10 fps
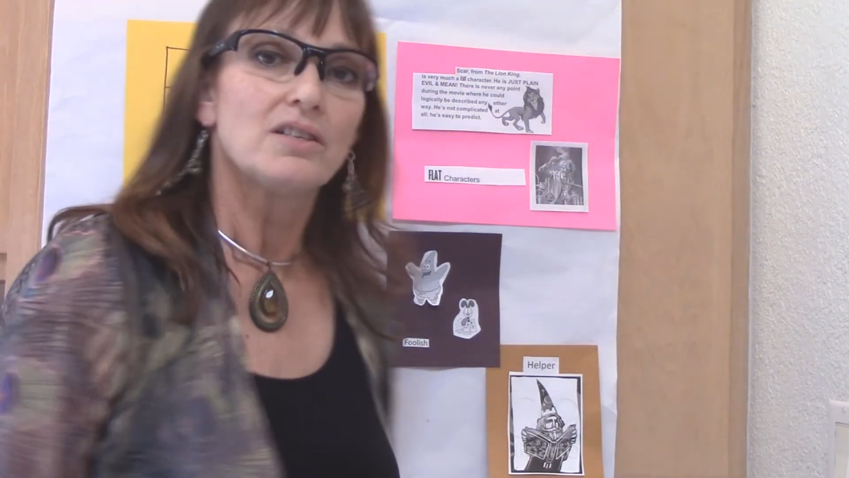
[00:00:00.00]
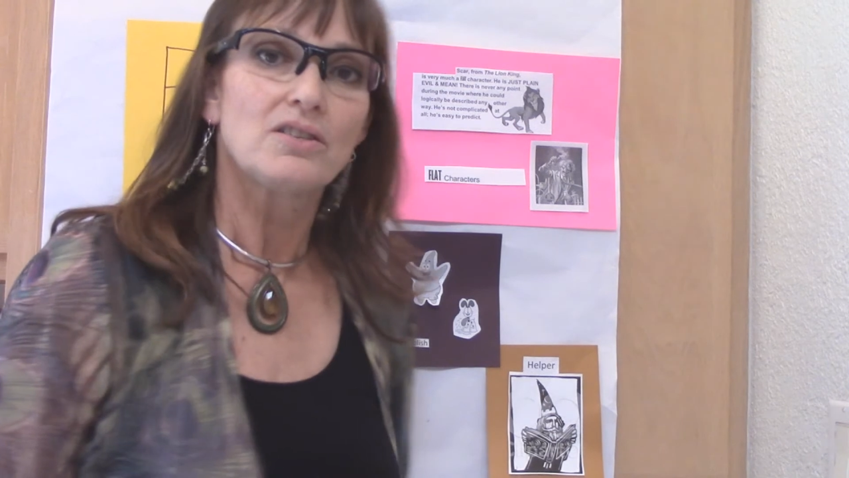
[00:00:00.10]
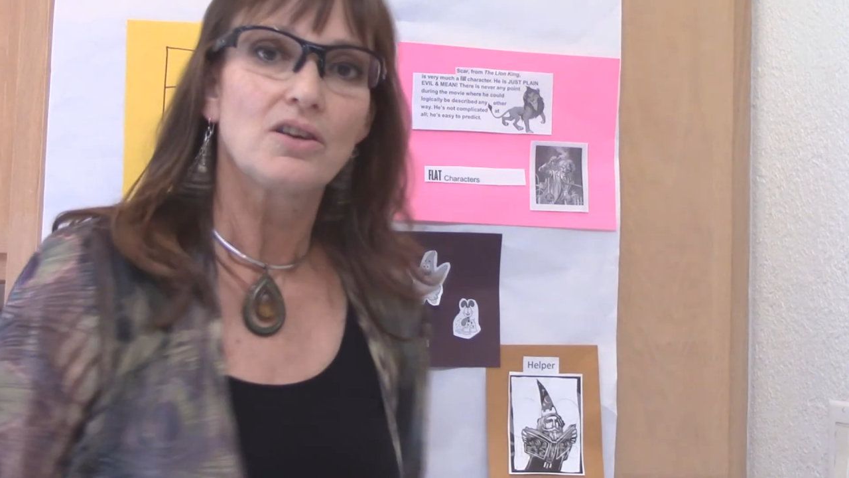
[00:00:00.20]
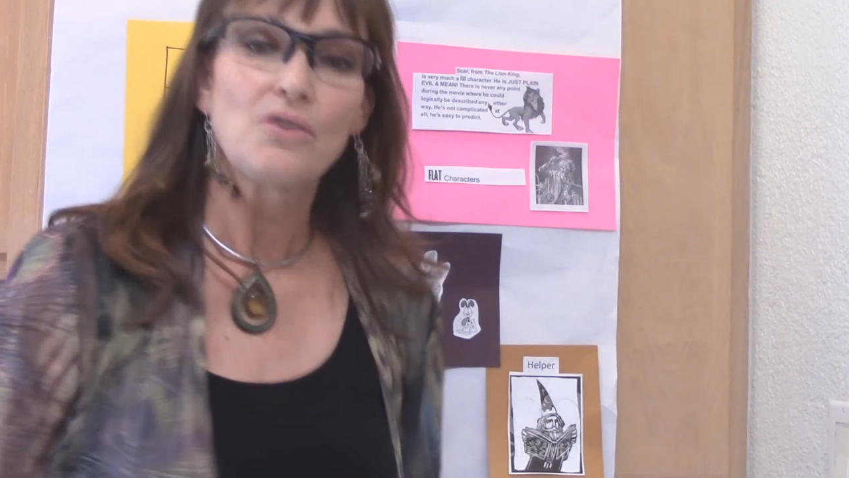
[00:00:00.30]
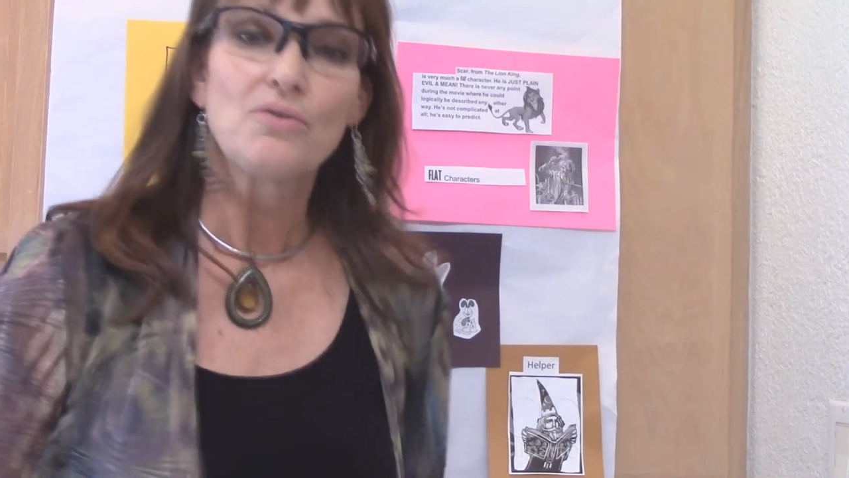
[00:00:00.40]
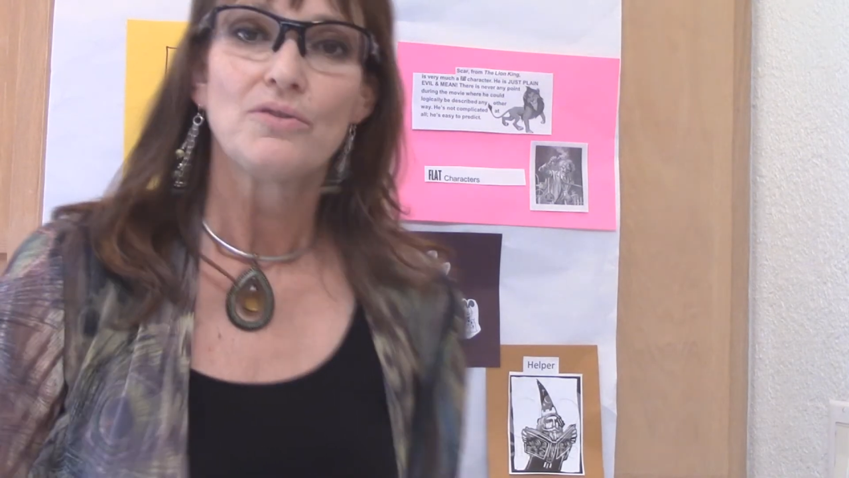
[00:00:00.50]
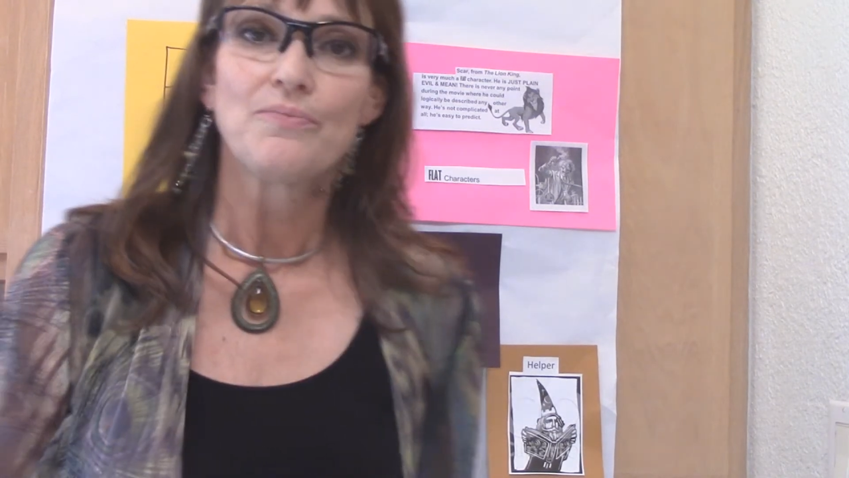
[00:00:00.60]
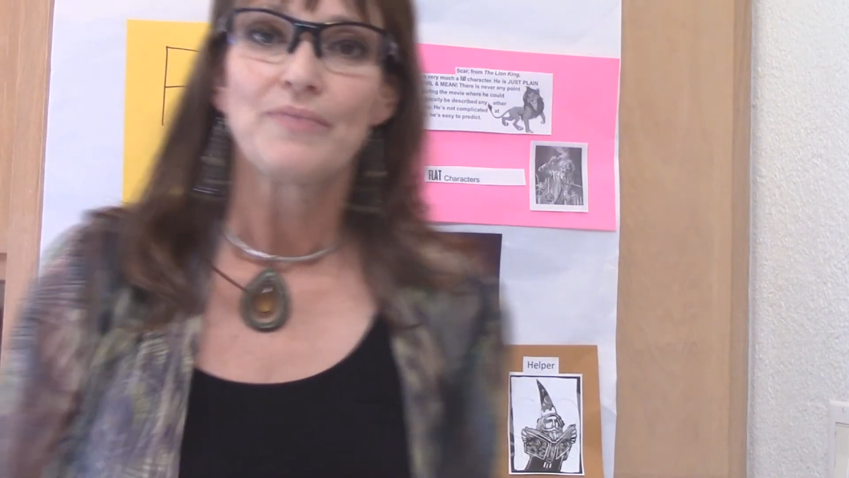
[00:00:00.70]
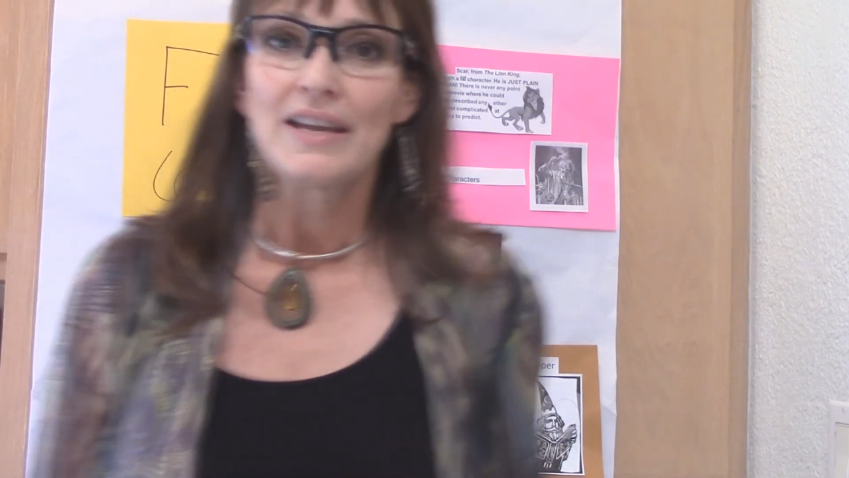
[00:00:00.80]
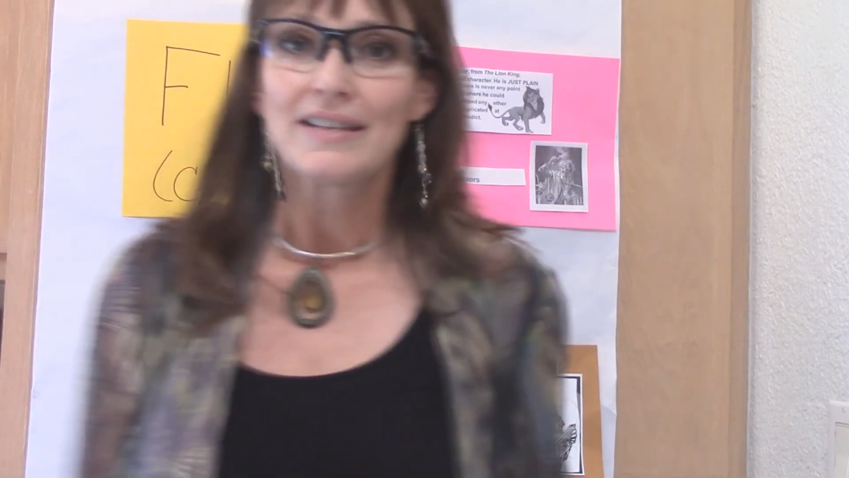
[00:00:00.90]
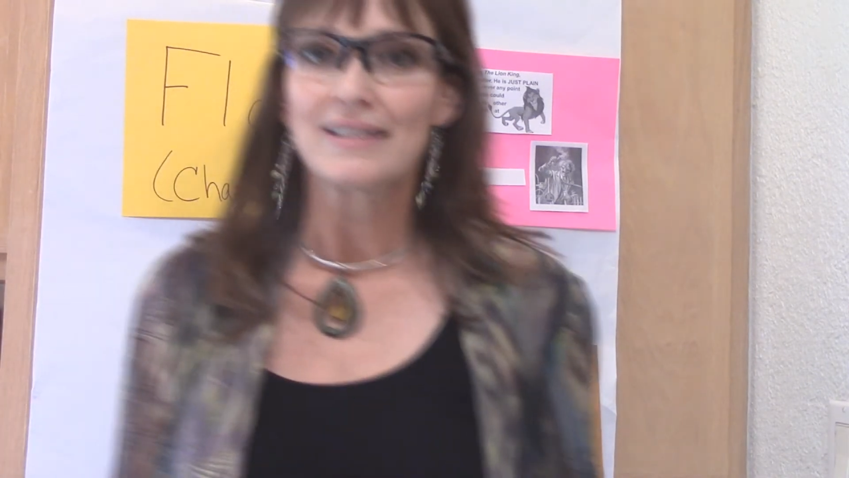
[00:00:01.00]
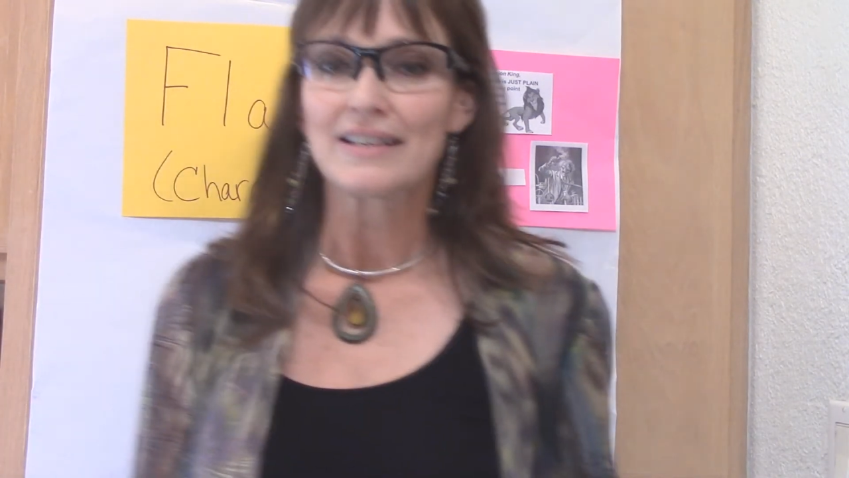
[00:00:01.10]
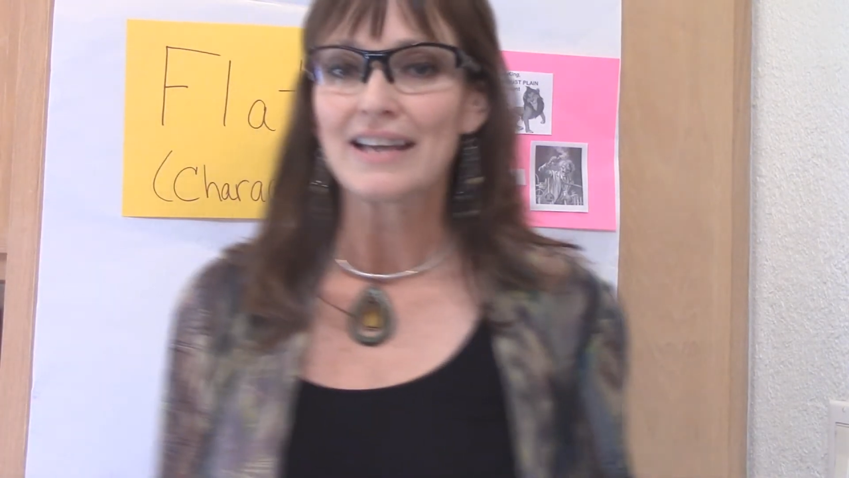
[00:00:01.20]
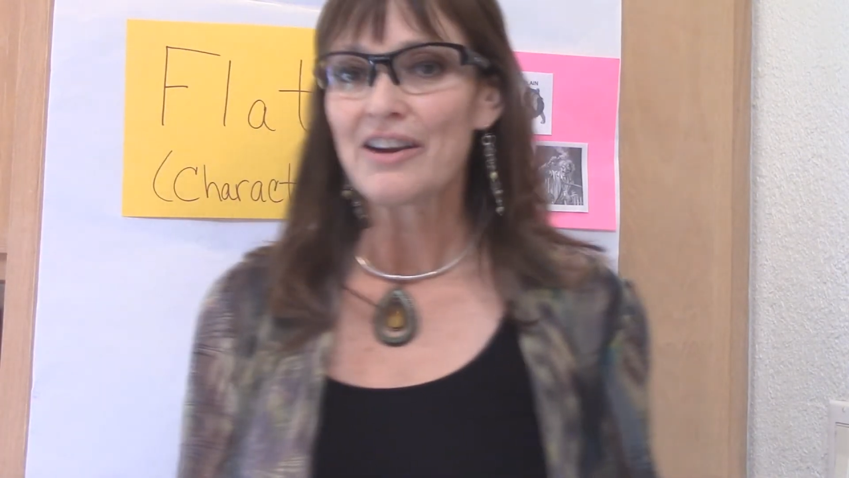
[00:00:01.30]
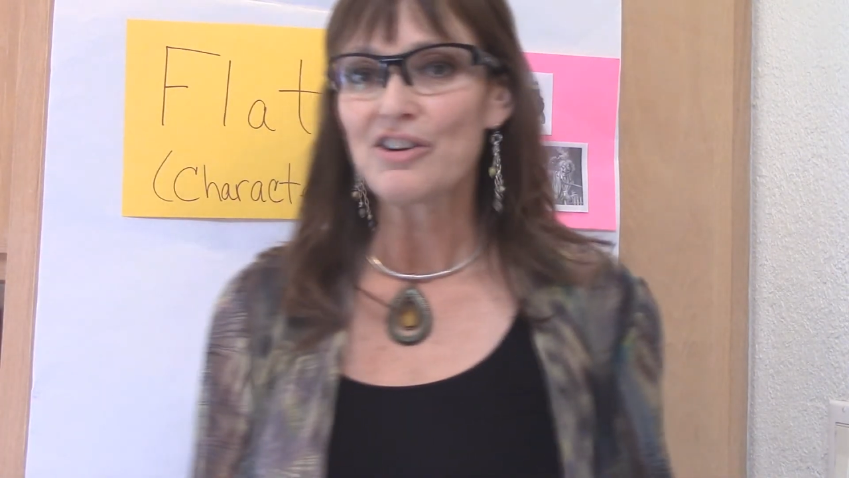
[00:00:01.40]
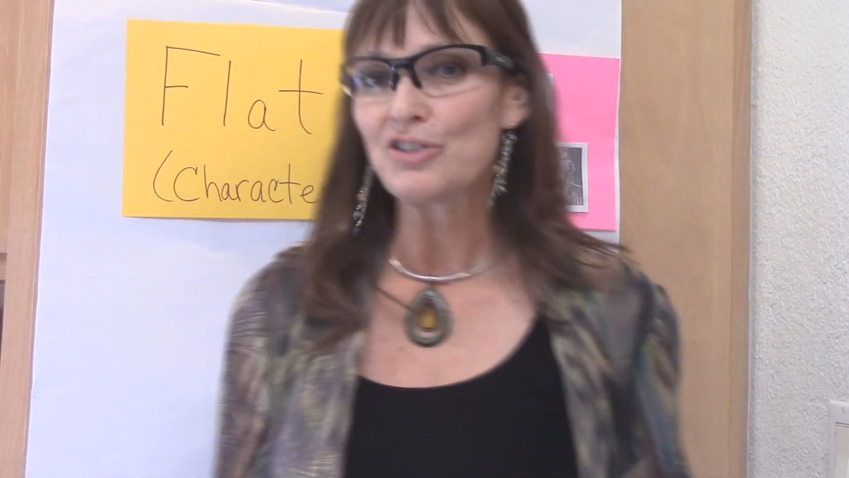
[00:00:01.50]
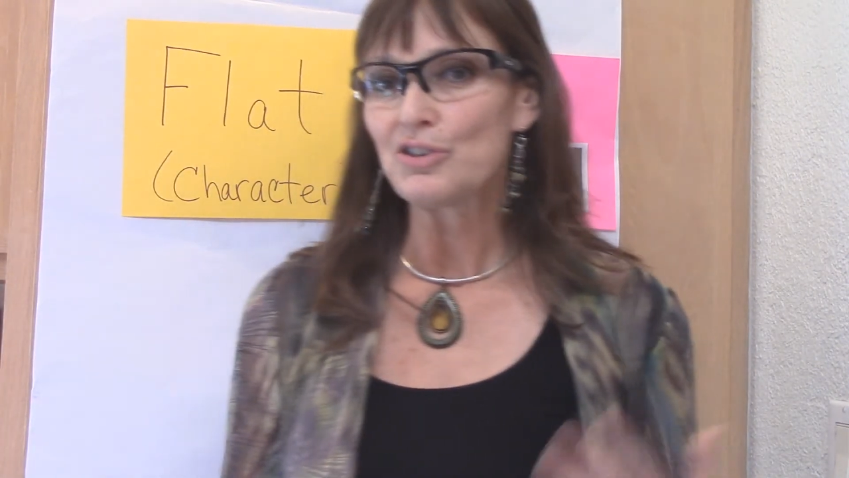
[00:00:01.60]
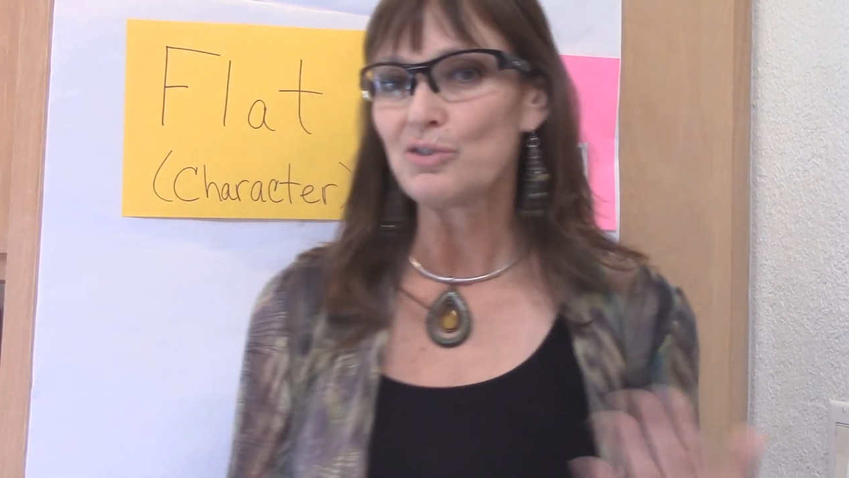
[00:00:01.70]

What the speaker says: So it's a character